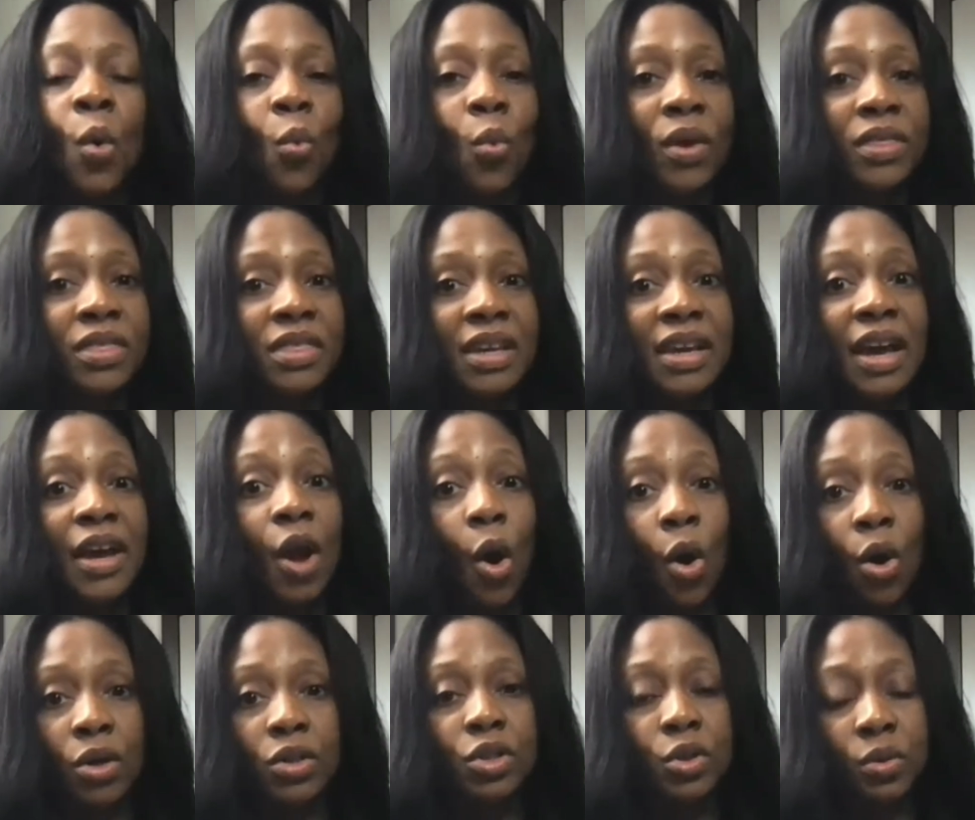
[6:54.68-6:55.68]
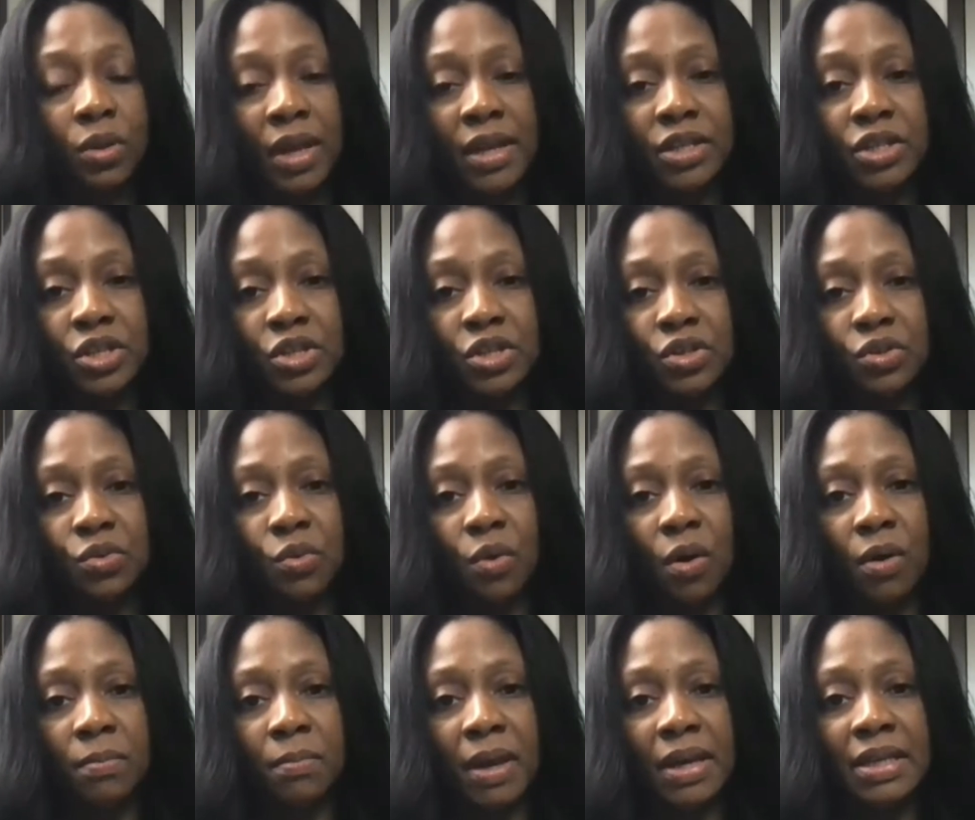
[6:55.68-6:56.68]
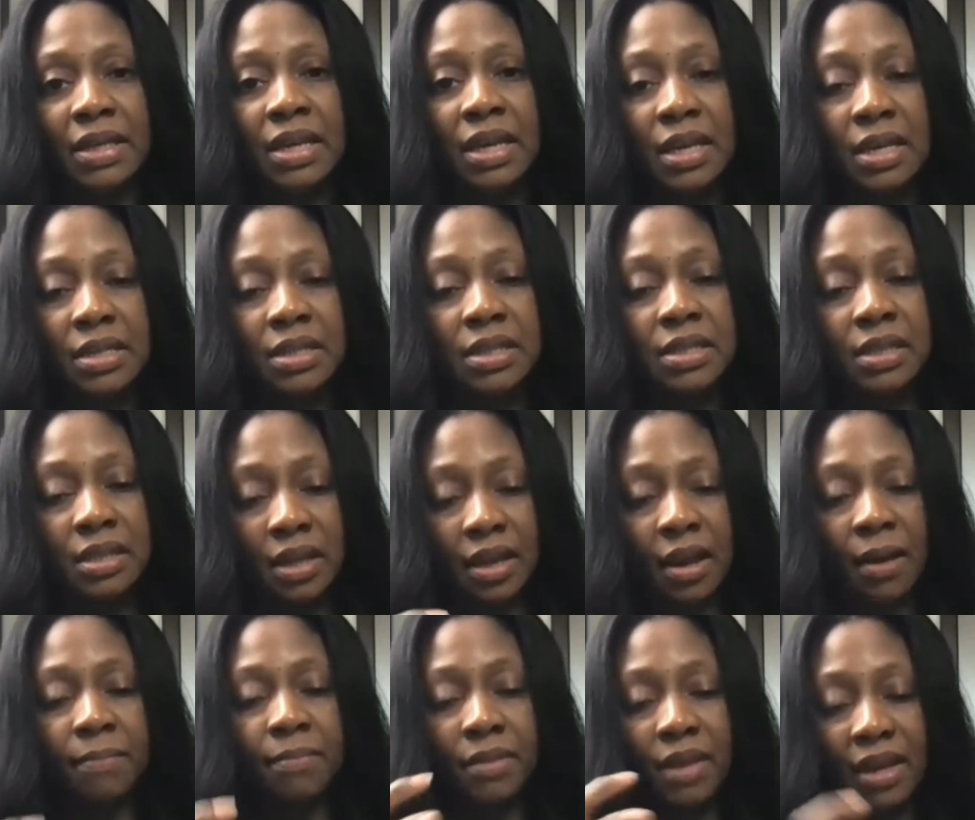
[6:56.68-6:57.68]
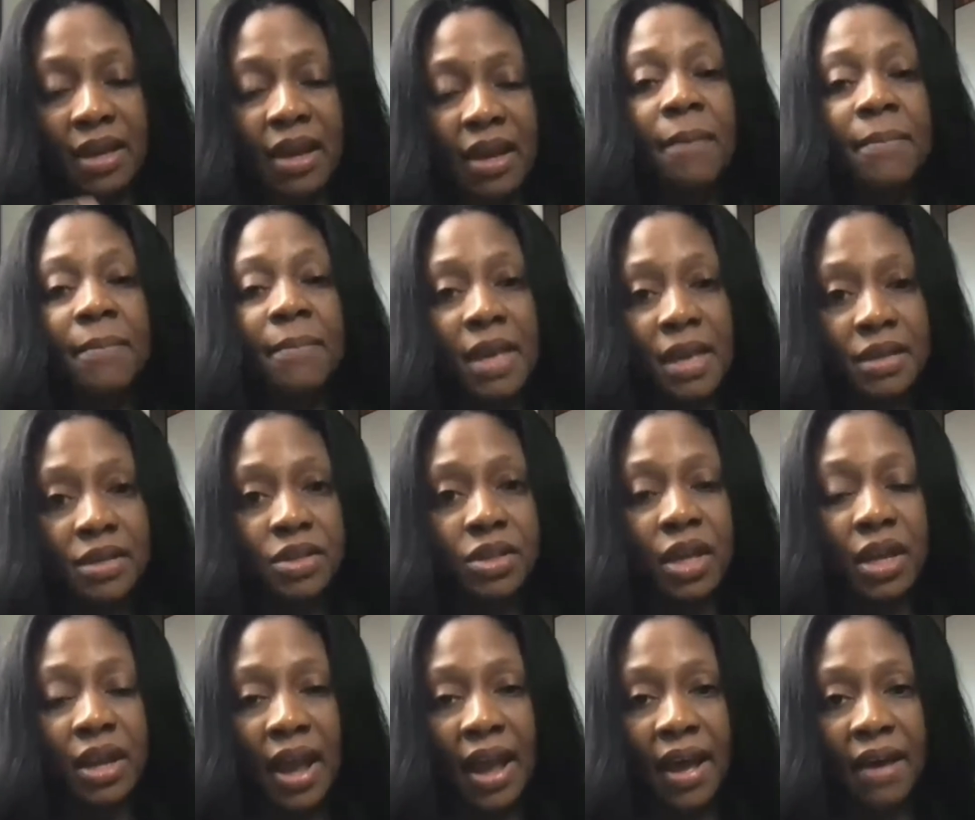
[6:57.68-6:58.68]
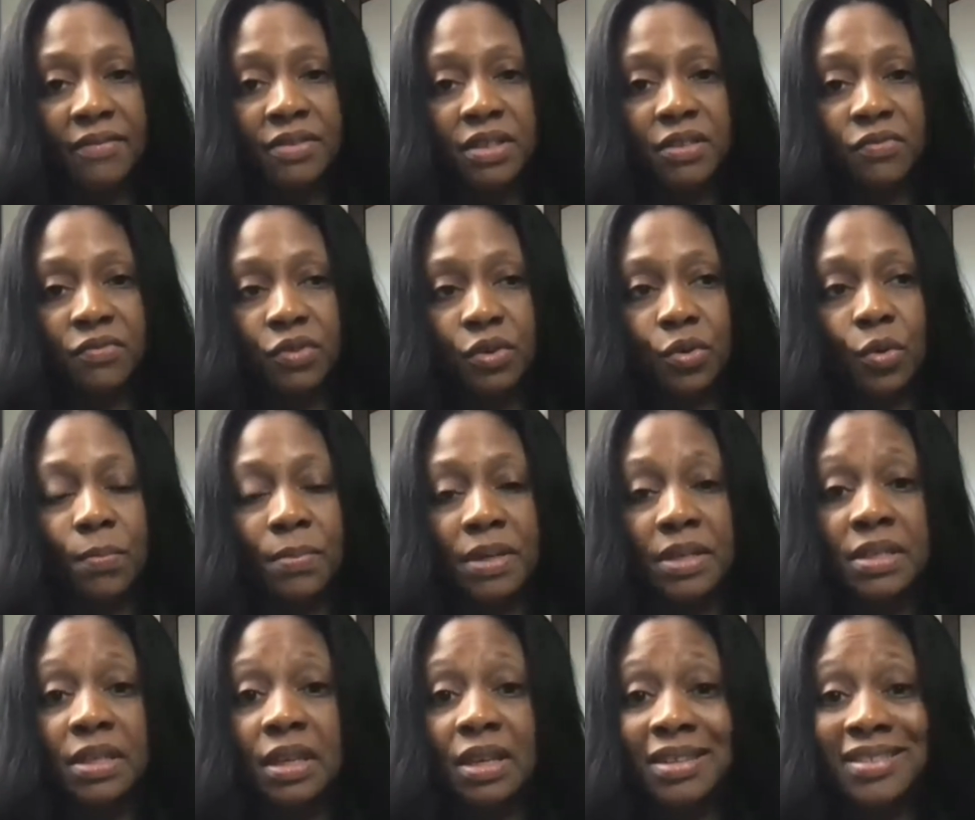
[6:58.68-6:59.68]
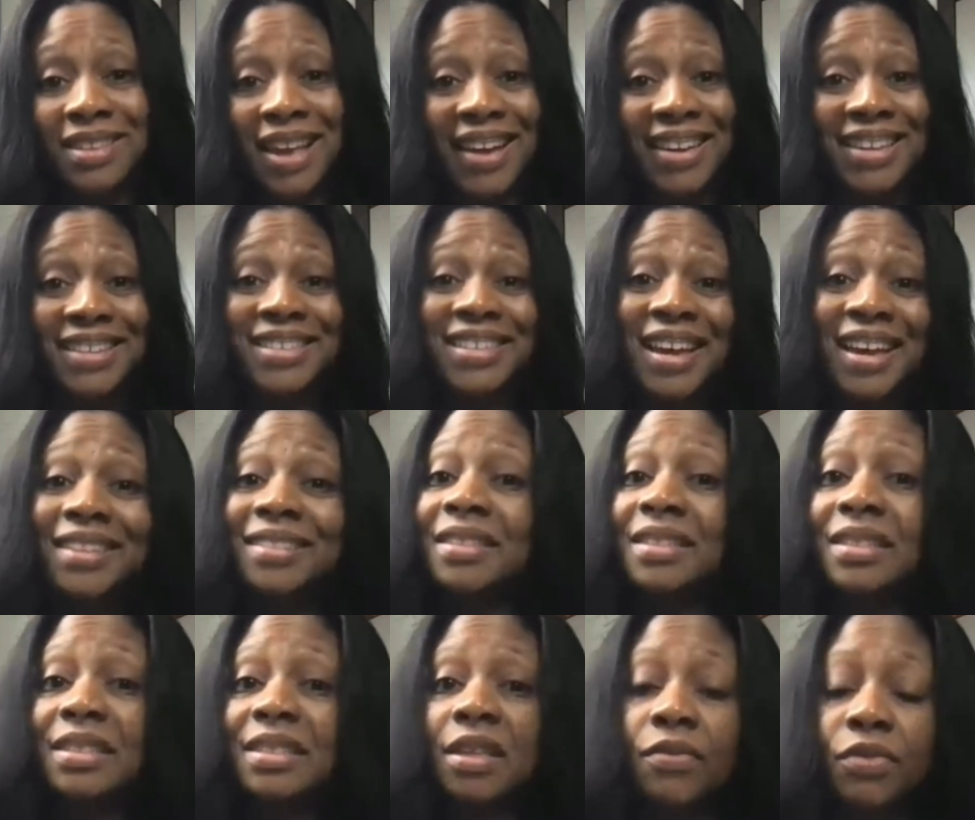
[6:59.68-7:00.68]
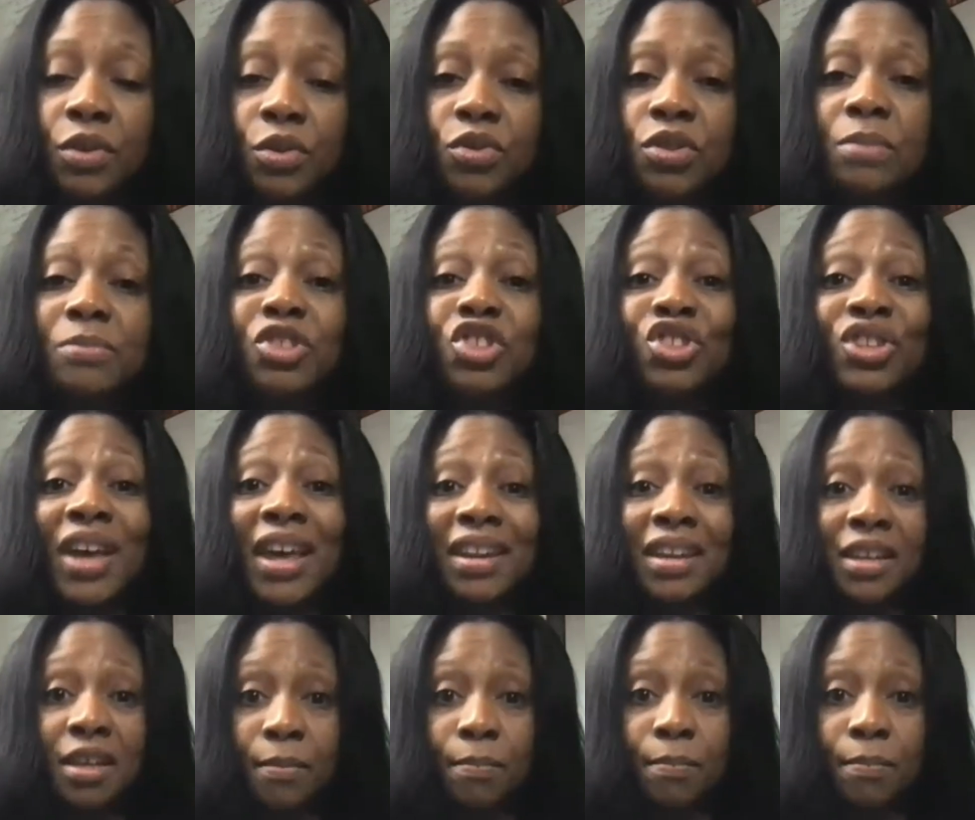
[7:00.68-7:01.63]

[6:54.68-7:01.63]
One thing I also like to do on my kids that come in that have severe obesity is I can test to see if there's some genetic